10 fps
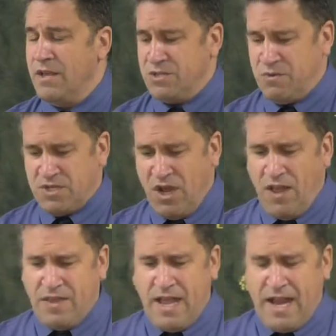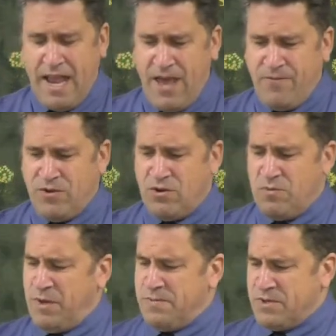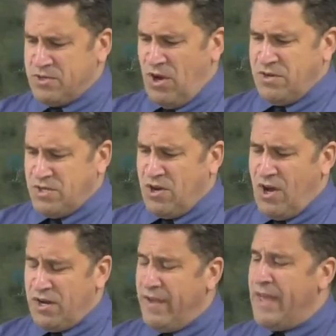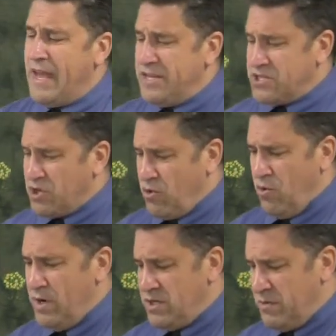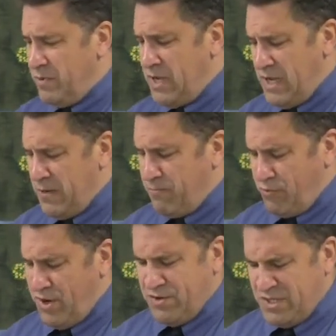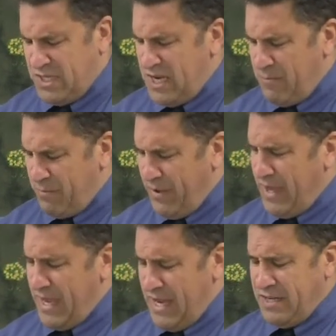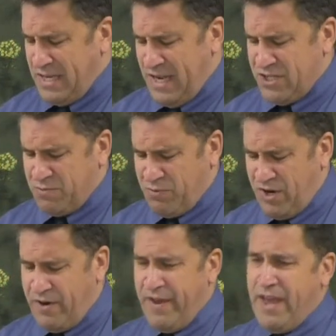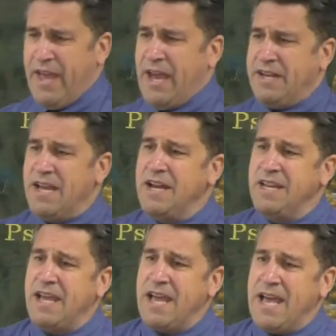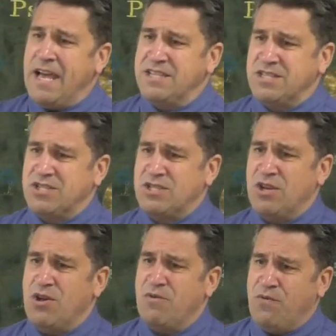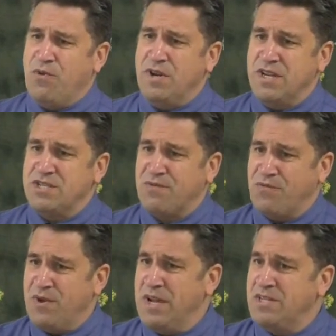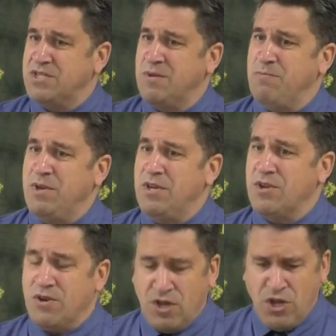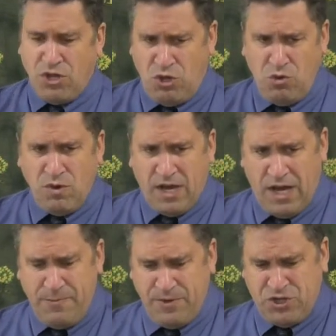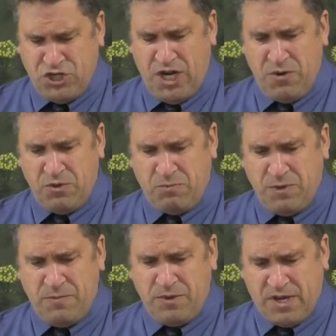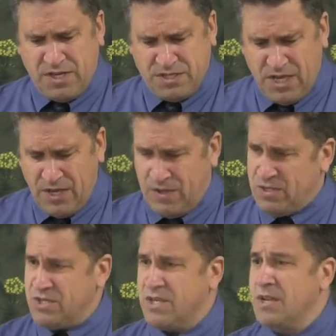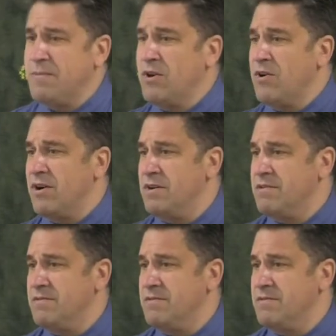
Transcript: So he's got that avenue to be able to talk to God, and he's going to be in prayer, deep, intense prayer. And yet he asks for his friends to be there. You come and share with me because this is going to be hard.